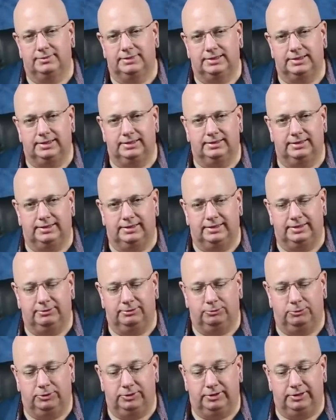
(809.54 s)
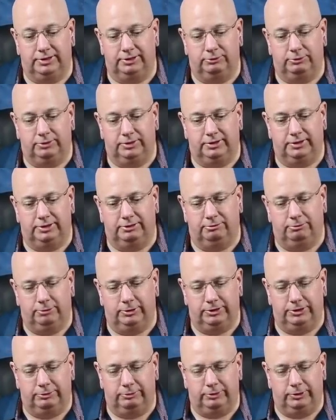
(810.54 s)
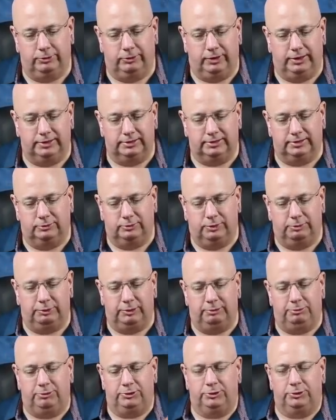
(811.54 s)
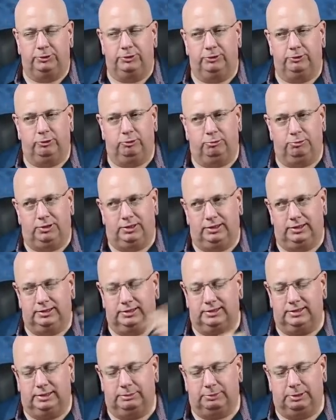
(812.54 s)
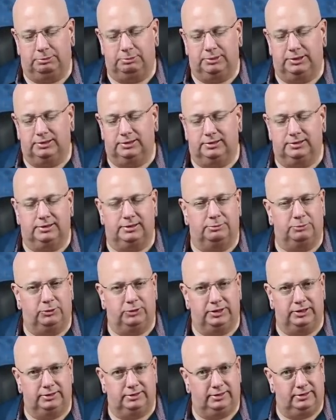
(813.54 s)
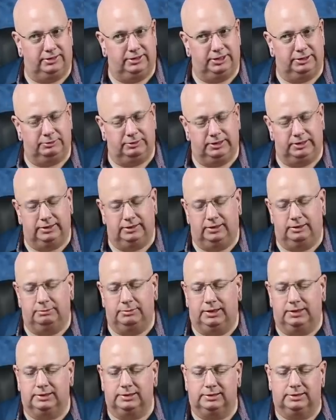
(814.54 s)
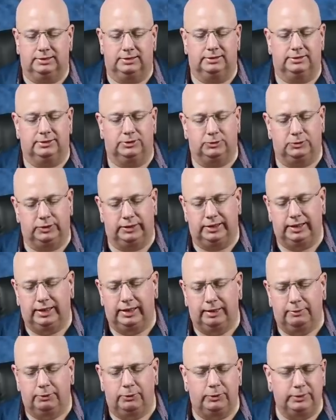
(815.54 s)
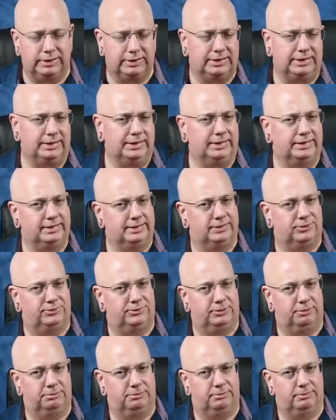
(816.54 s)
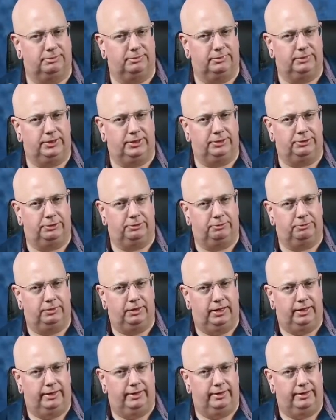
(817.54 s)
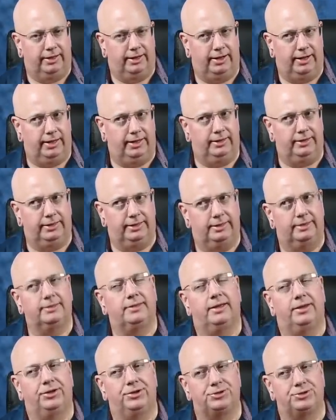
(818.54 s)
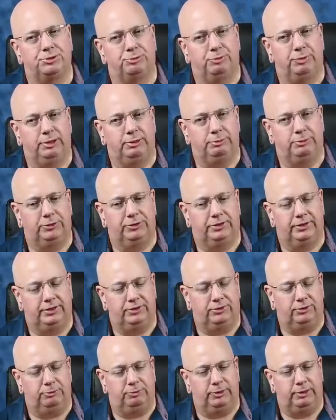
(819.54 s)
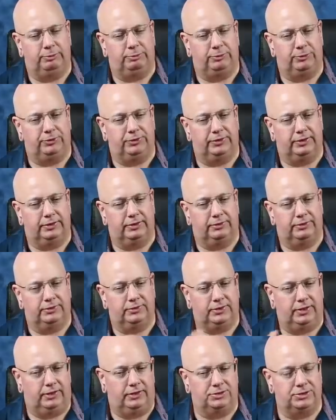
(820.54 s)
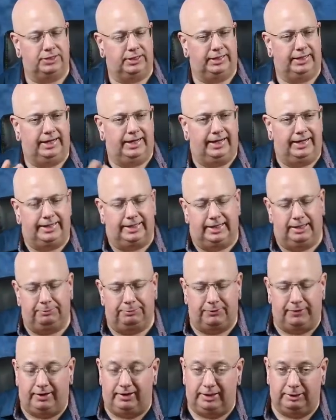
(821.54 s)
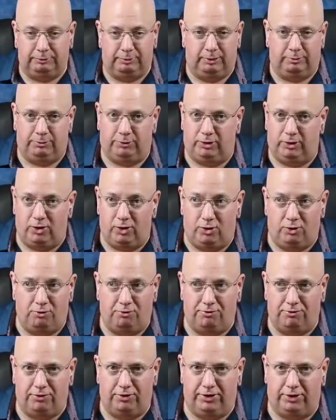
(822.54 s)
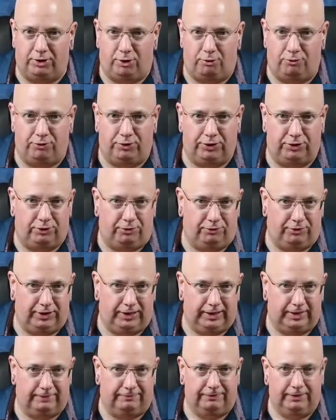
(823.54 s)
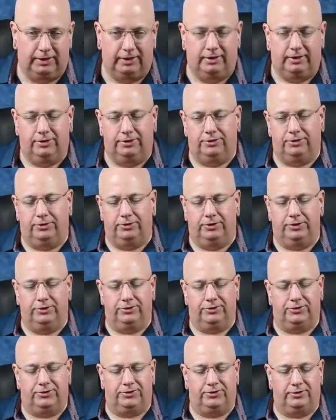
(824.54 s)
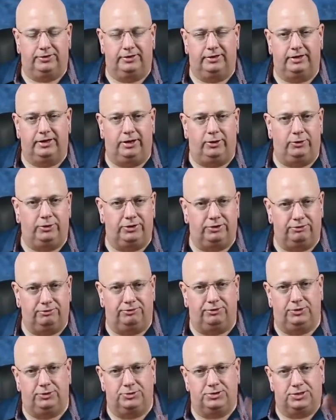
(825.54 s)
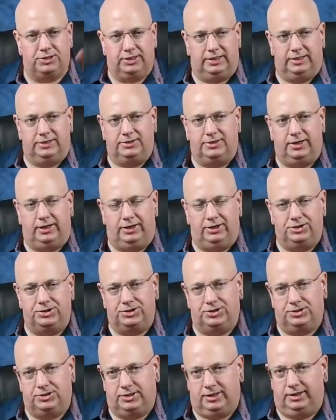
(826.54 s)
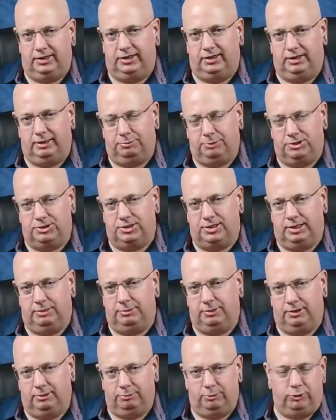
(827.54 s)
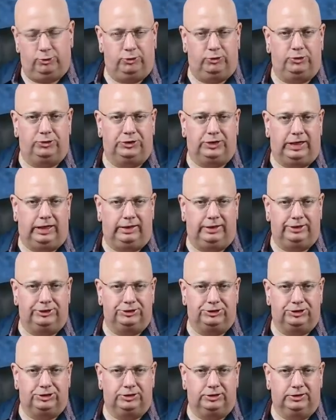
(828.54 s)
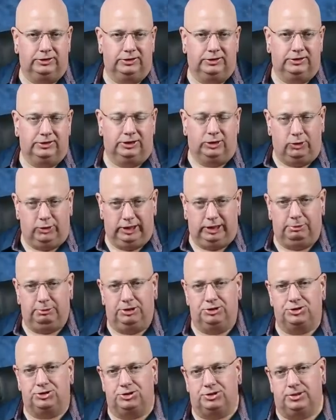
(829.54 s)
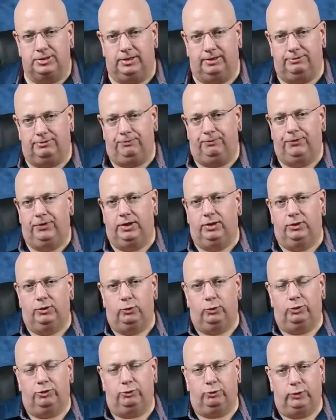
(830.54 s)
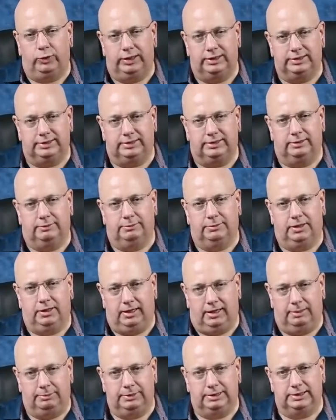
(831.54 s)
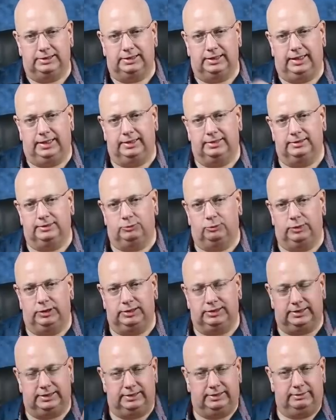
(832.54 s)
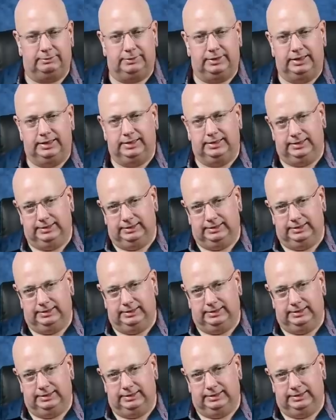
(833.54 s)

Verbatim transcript: said that he really, really, really regrets it. What people do with their own bodies, none of my business. I'm only telling you what Elon Musk said in a tweet. But we see these from, you know, highly intelligent people. These are people that are intelligent. And I keep telling people over and over and over again, there is no confusing intelligence, i.e. episteme, empirical knowledge, knowing a bunch of stuff, with wisdom, common sense. Wisdom